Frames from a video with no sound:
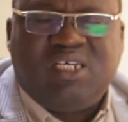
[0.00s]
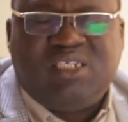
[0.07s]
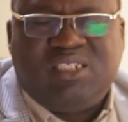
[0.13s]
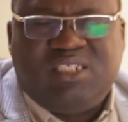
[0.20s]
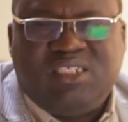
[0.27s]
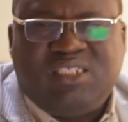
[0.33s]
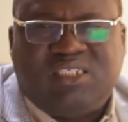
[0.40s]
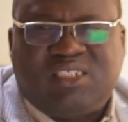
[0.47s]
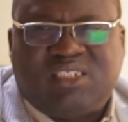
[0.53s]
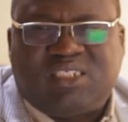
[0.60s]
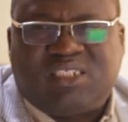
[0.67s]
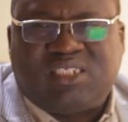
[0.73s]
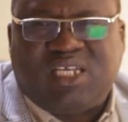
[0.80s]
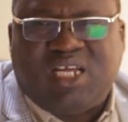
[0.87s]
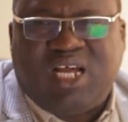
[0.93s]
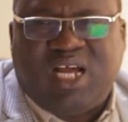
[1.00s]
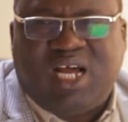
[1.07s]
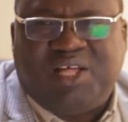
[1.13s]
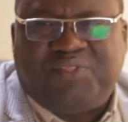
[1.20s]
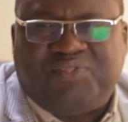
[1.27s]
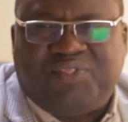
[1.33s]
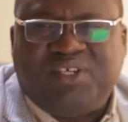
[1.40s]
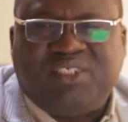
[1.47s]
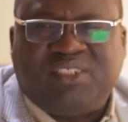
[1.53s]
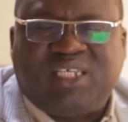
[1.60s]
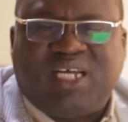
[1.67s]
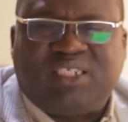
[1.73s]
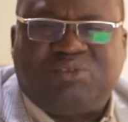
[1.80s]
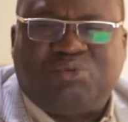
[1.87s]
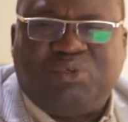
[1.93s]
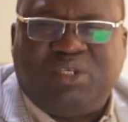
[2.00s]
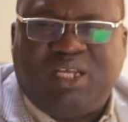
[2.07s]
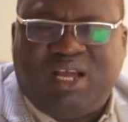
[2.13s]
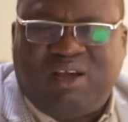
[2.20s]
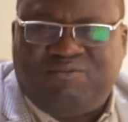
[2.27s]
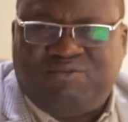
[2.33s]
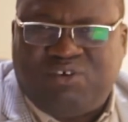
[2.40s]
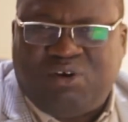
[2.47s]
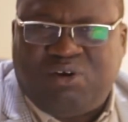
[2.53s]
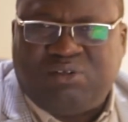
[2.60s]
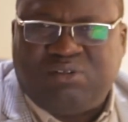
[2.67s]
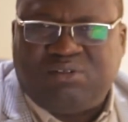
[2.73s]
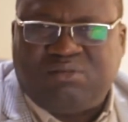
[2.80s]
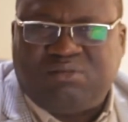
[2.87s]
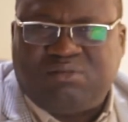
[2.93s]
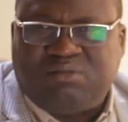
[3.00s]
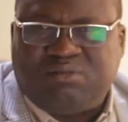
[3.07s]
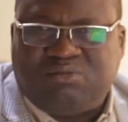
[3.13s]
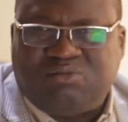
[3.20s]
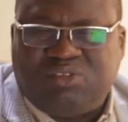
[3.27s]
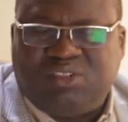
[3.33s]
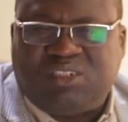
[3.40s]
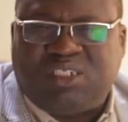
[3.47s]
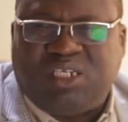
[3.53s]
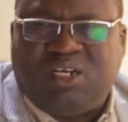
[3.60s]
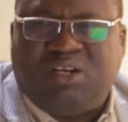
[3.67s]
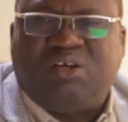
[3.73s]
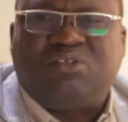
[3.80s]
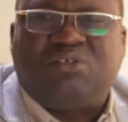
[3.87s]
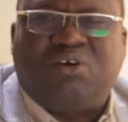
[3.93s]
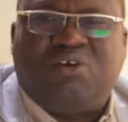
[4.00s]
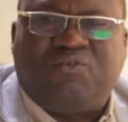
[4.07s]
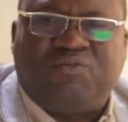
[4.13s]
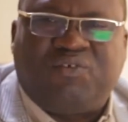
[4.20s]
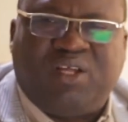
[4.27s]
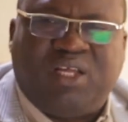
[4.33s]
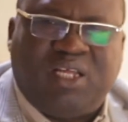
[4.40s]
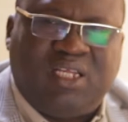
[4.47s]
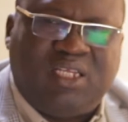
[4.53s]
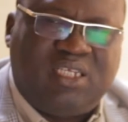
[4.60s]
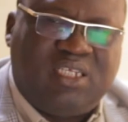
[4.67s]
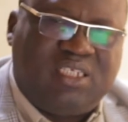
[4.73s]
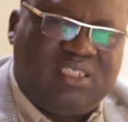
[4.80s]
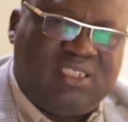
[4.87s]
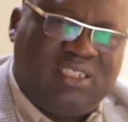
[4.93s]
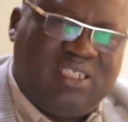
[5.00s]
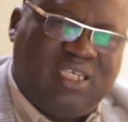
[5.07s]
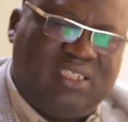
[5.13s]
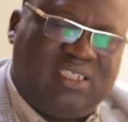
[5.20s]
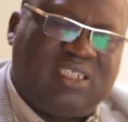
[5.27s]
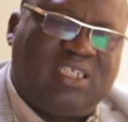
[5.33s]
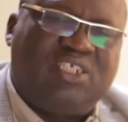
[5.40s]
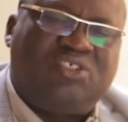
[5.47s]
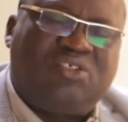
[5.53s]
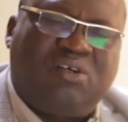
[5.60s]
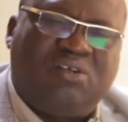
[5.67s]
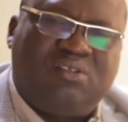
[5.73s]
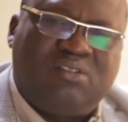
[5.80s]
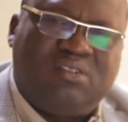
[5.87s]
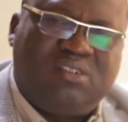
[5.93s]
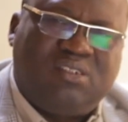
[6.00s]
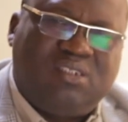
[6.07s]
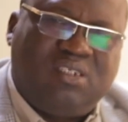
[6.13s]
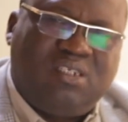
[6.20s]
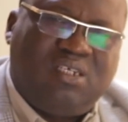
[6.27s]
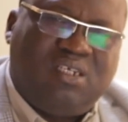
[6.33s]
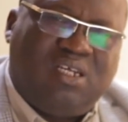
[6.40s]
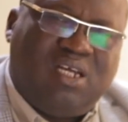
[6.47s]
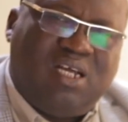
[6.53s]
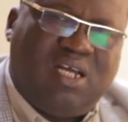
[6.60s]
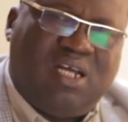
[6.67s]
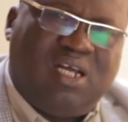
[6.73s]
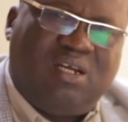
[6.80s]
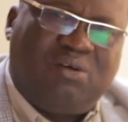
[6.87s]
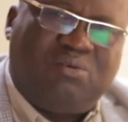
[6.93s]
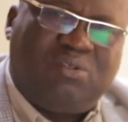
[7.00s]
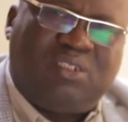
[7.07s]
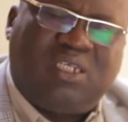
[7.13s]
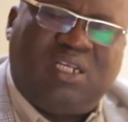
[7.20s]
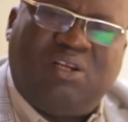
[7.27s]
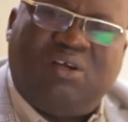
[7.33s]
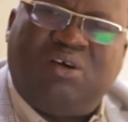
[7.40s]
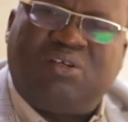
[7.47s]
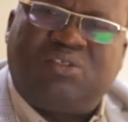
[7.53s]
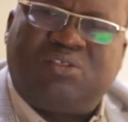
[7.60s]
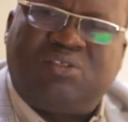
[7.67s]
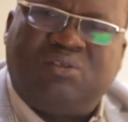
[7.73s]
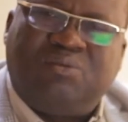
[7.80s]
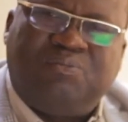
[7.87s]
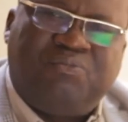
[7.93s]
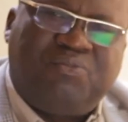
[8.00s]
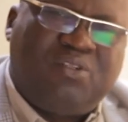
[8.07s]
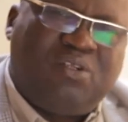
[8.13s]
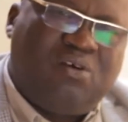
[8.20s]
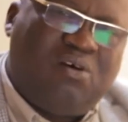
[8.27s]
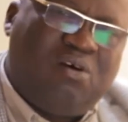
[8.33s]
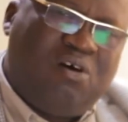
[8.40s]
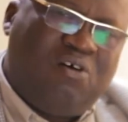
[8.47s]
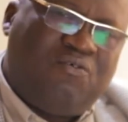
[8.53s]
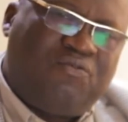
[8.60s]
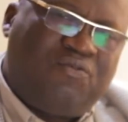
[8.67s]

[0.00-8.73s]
These are things that we have done with a lot of dedication, with a lot of